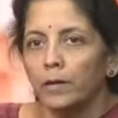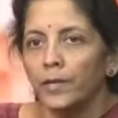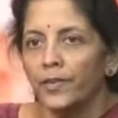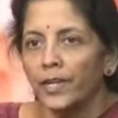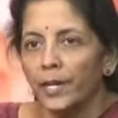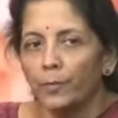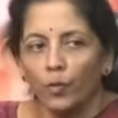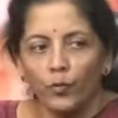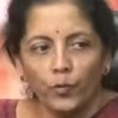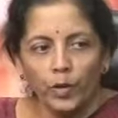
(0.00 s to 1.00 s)
in the name
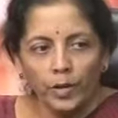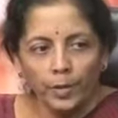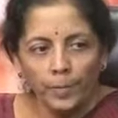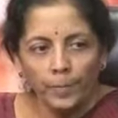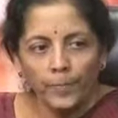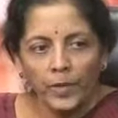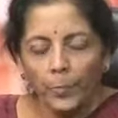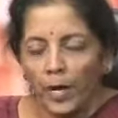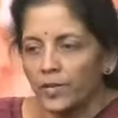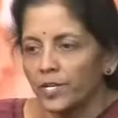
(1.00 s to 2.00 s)
of the
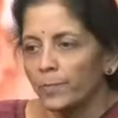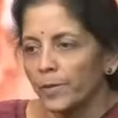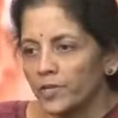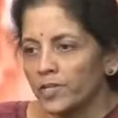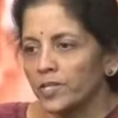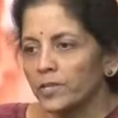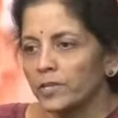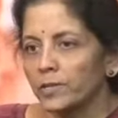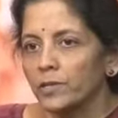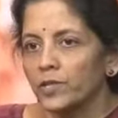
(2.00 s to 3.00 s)
party
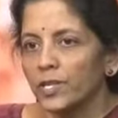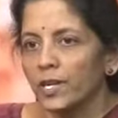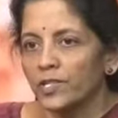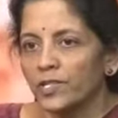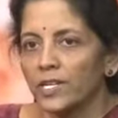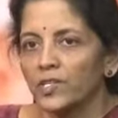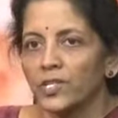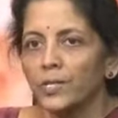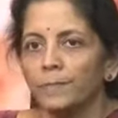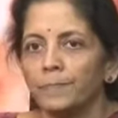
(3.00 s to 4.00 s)
president, Shri Rajnath
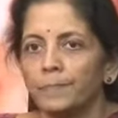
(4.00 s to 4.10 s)
Ji,